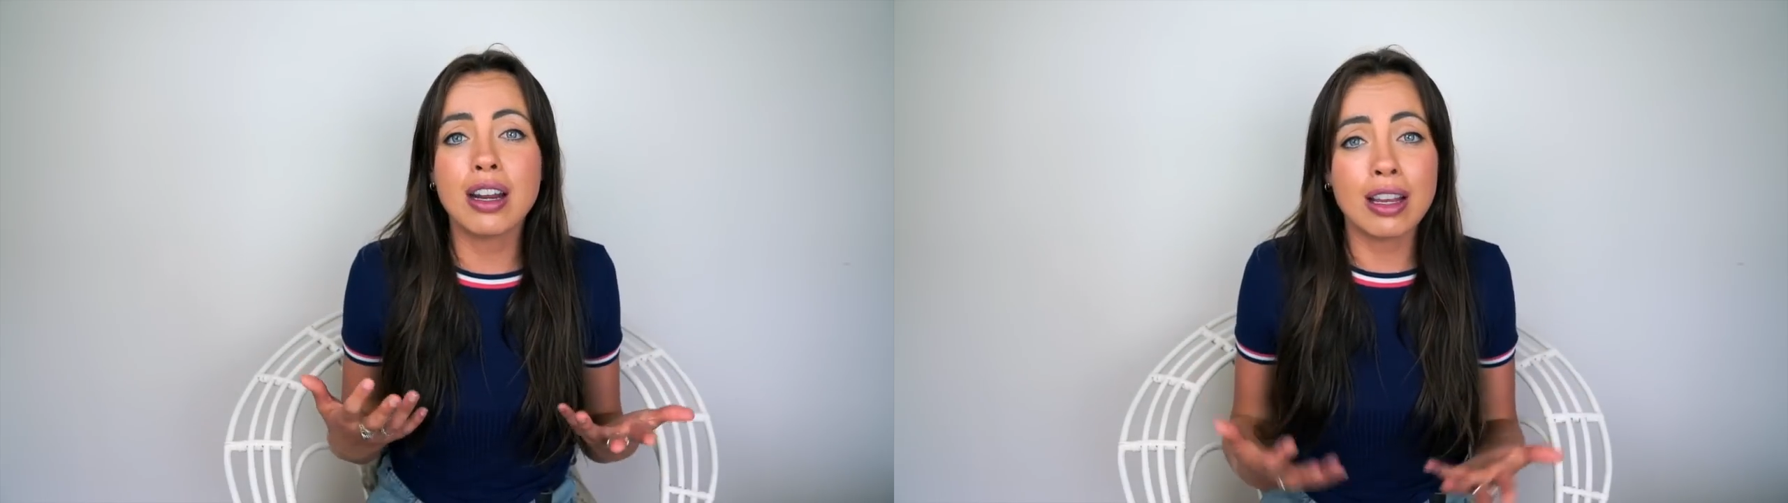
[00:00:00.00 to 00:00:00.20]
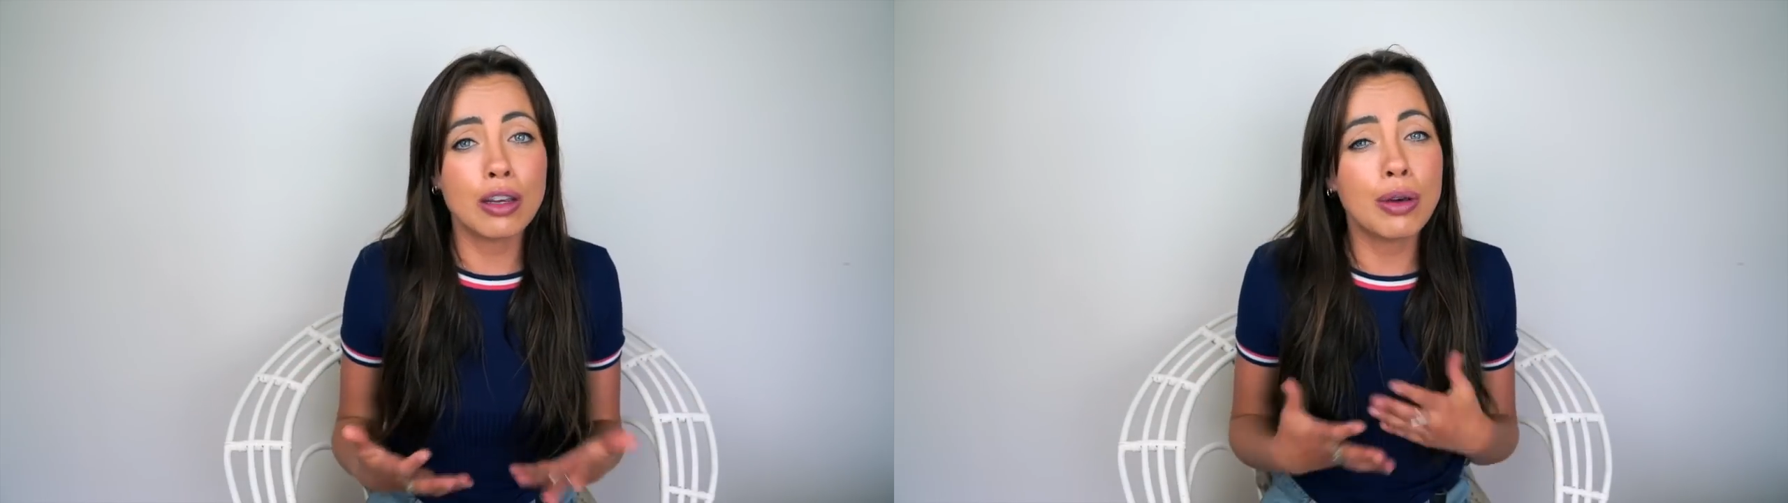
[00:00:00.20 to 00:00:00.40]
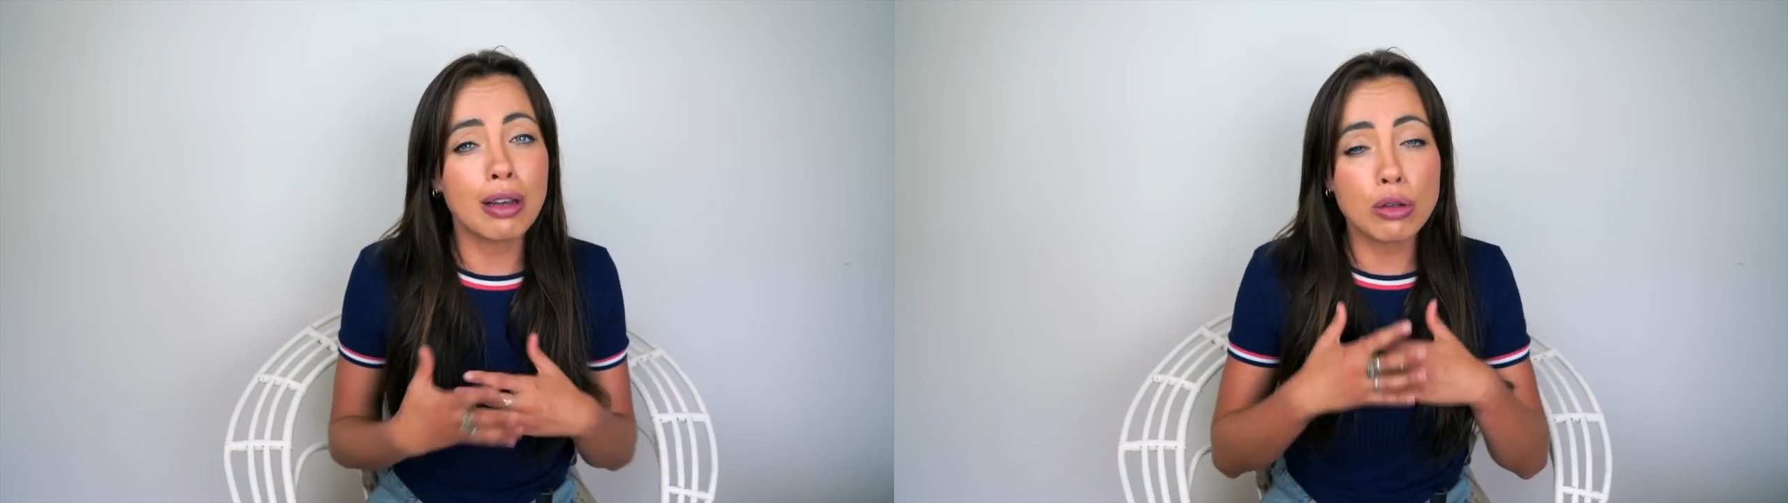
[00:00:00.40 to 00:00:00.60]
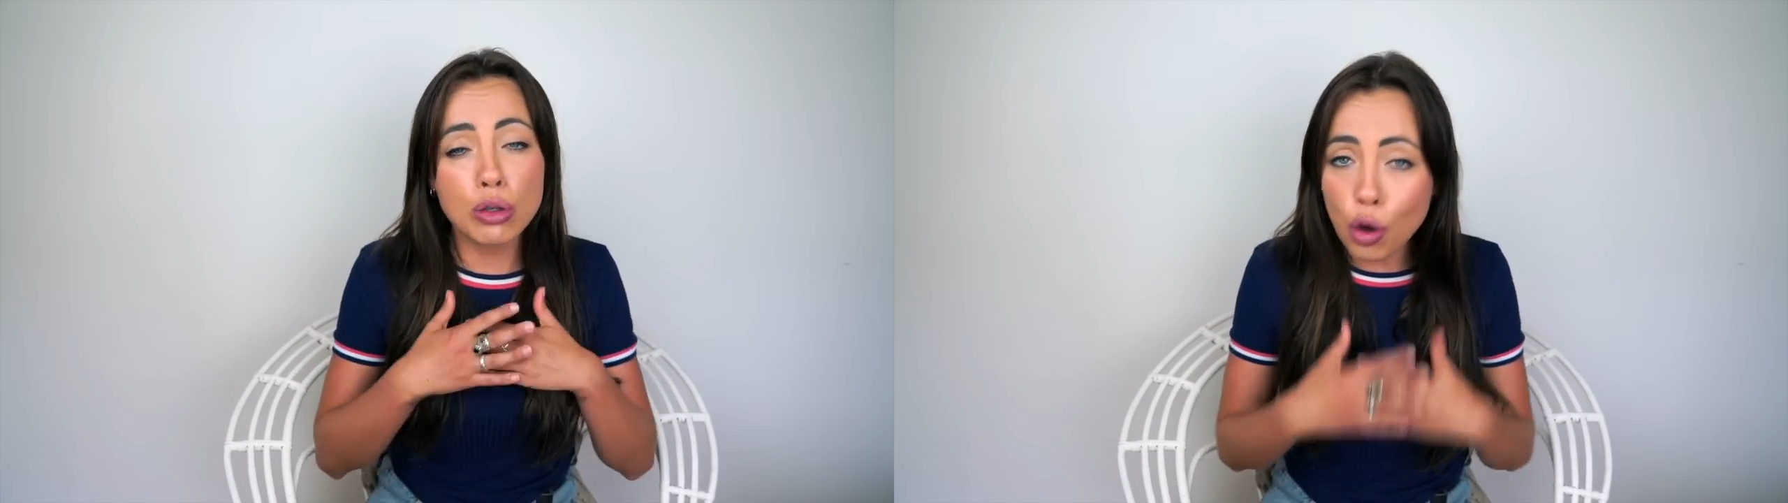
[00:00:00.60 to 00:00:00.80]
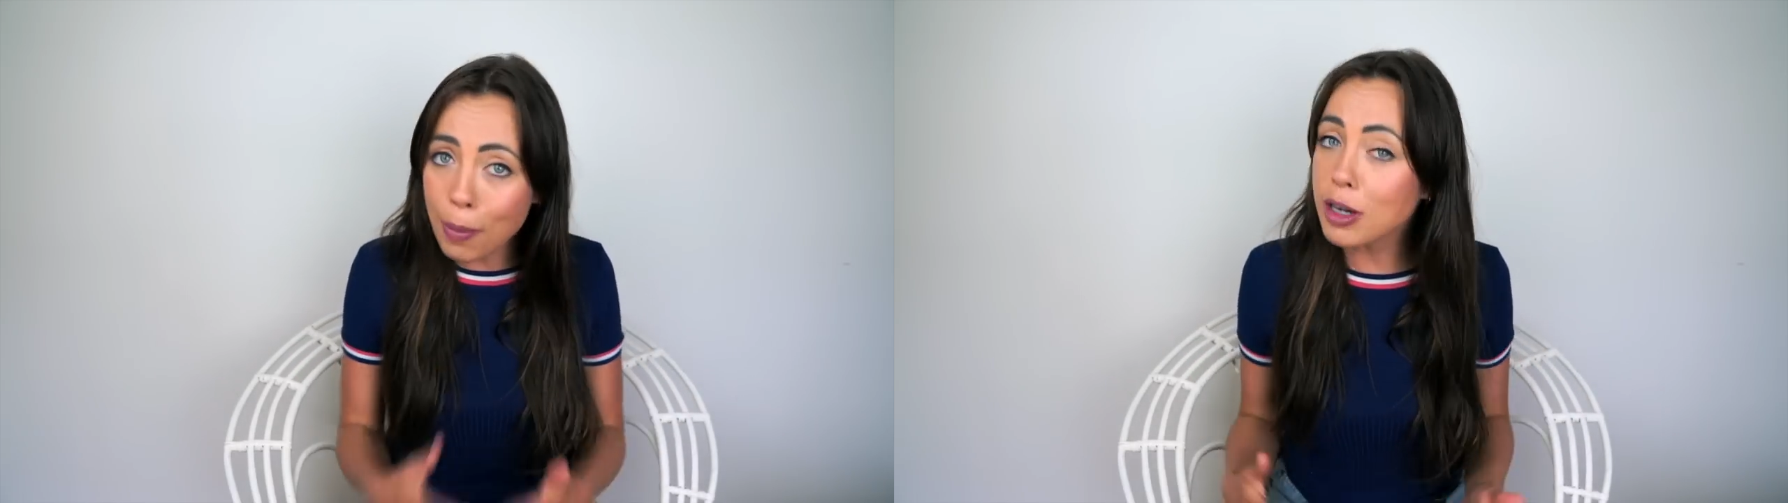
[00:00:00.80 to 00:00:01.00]
I think you get
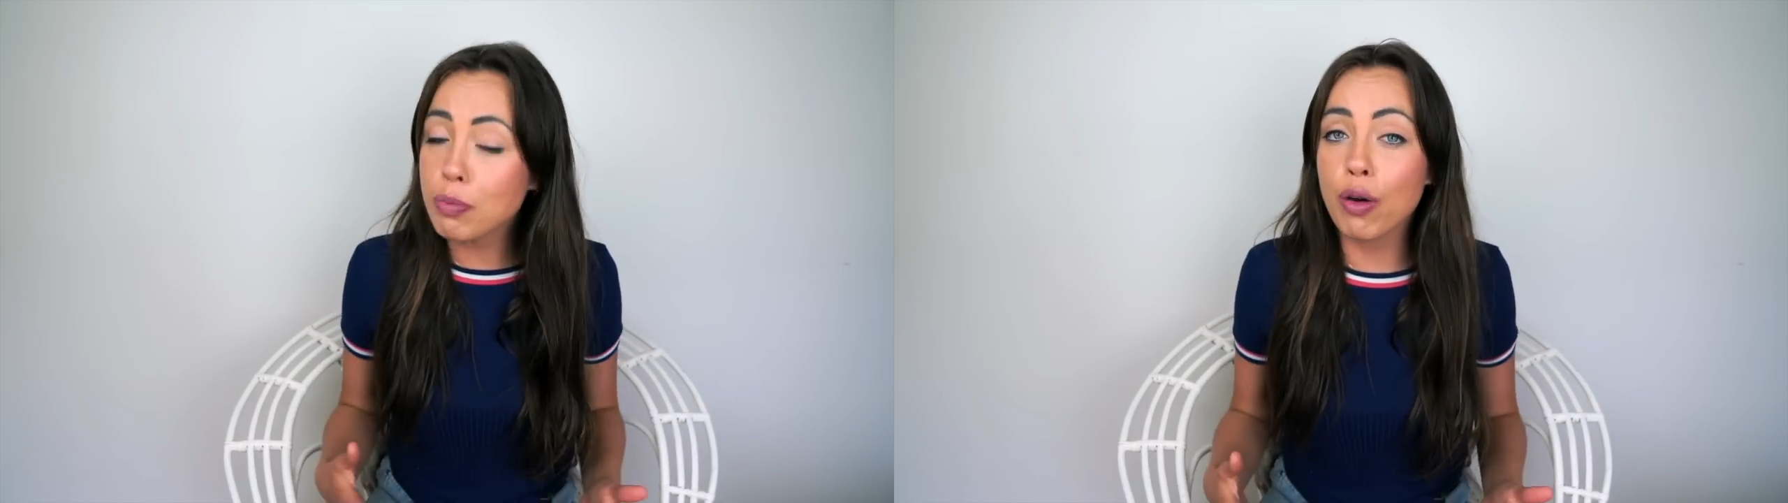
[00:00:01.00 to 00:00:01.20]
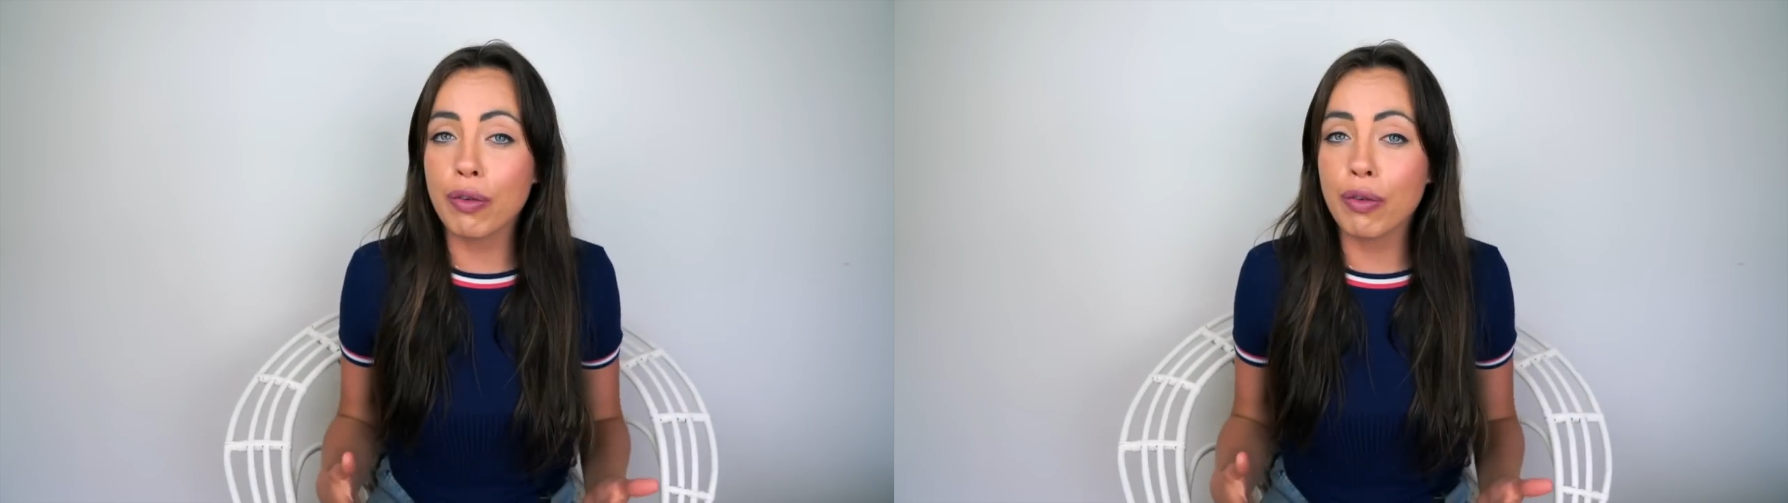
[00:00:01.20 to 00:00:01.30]
so much more